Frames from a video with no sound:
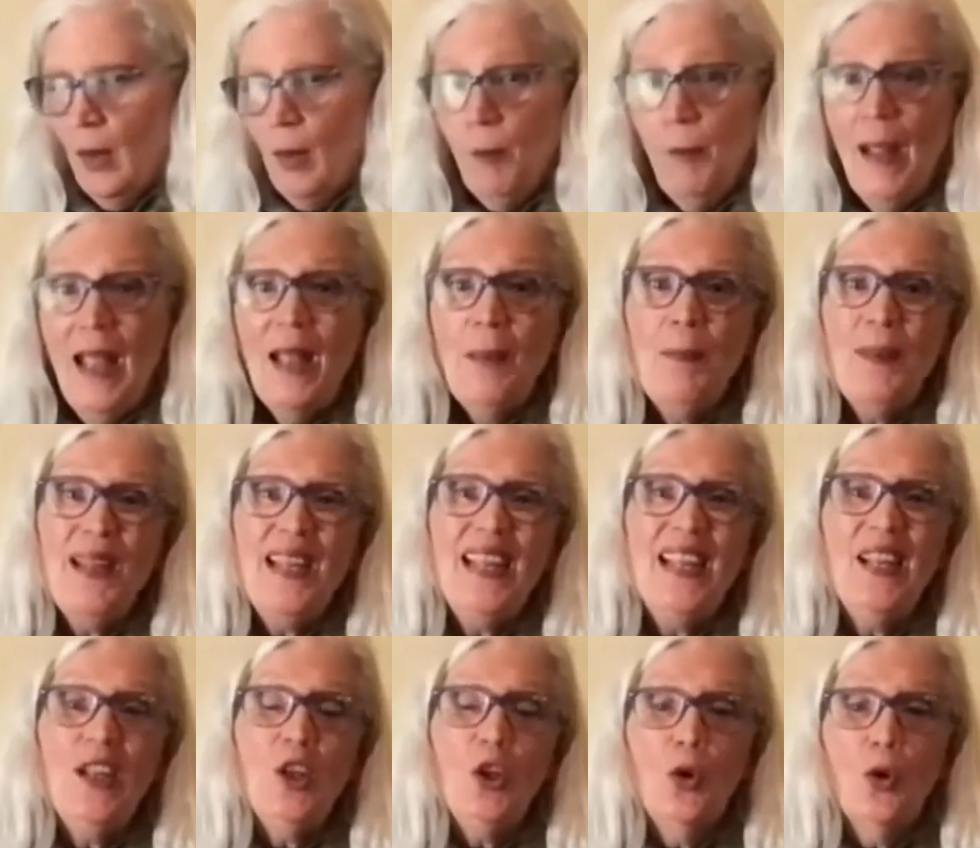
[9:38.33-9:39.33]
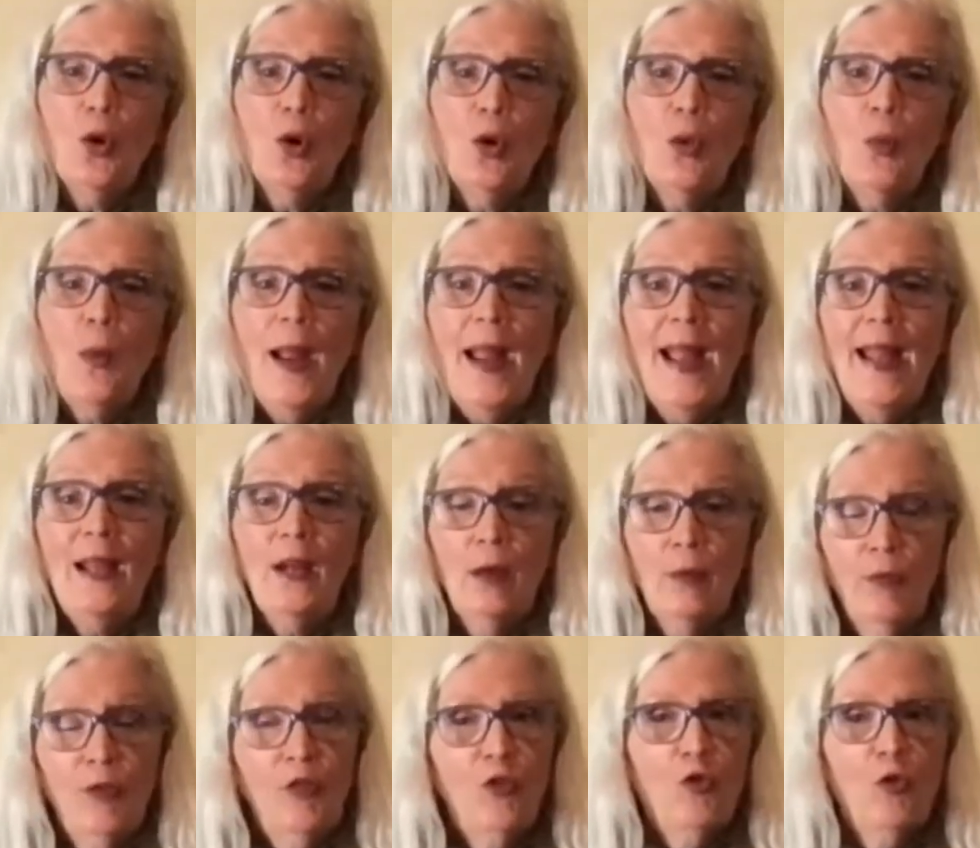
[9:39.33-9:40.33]
Maybe your way
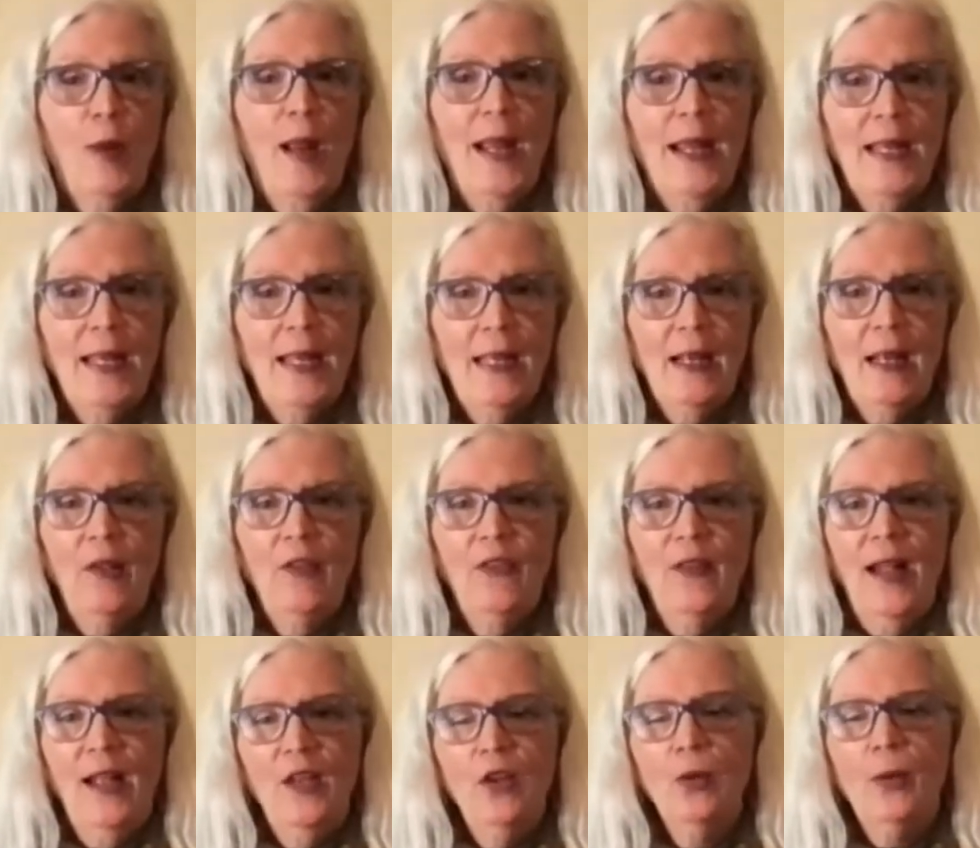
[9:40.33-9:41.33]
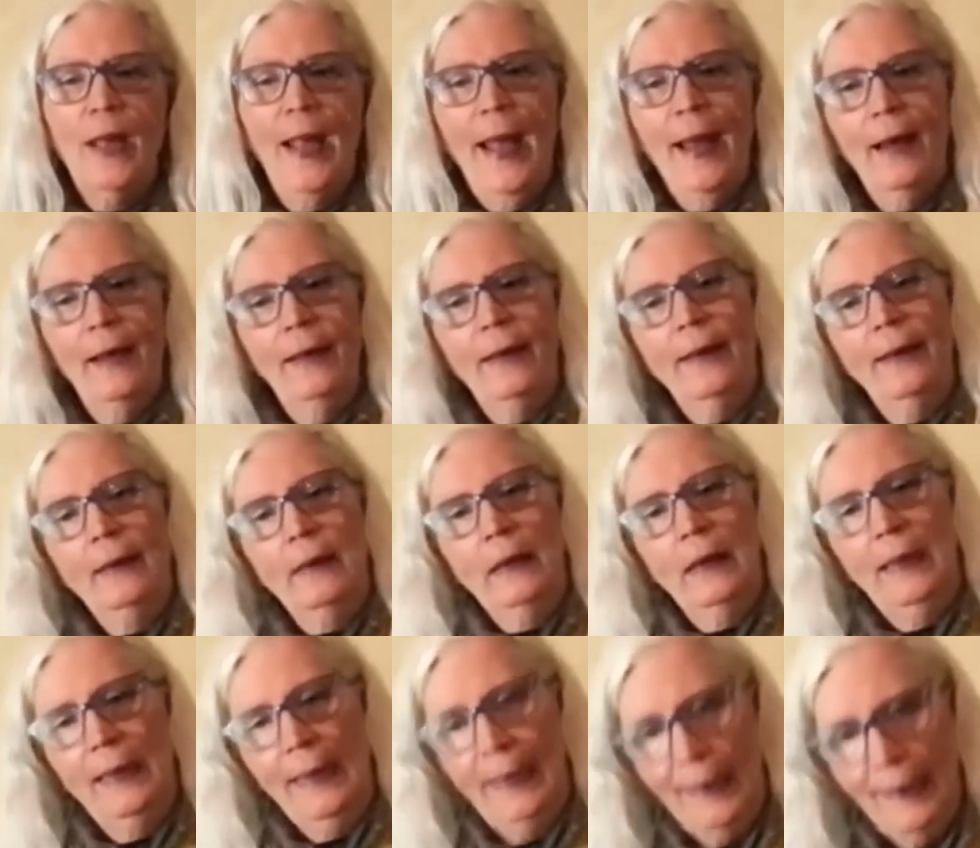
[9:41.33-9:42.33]
of straying is that you get a
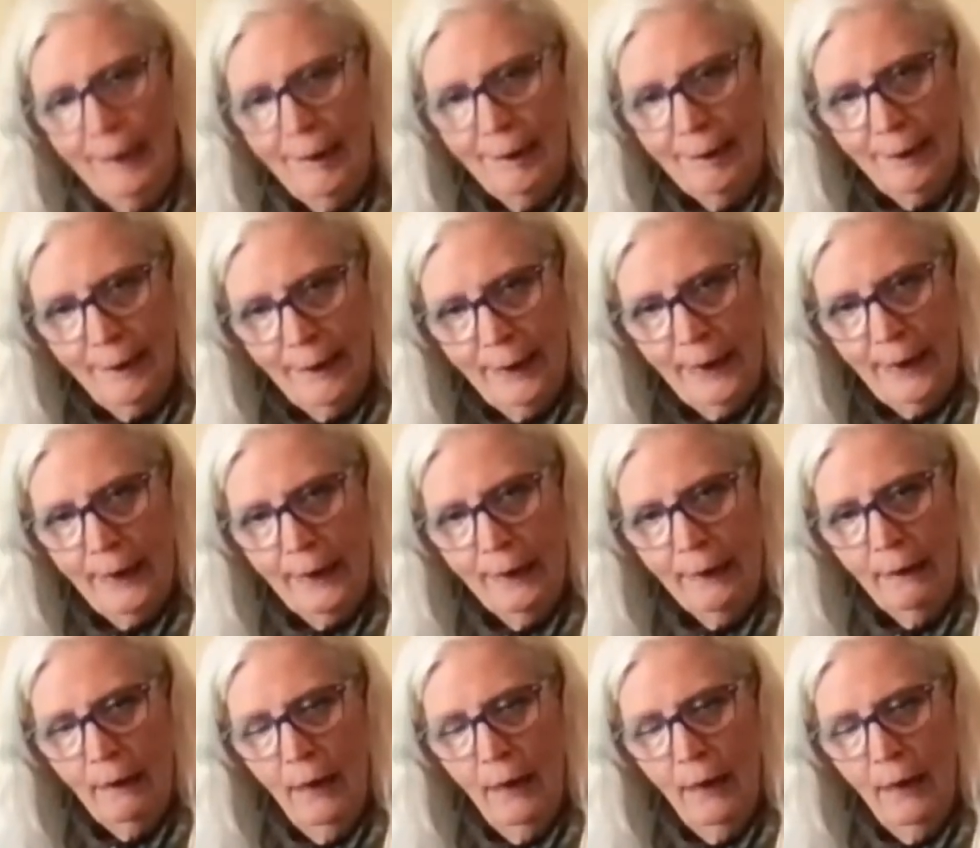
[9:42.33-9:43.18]
little lazy.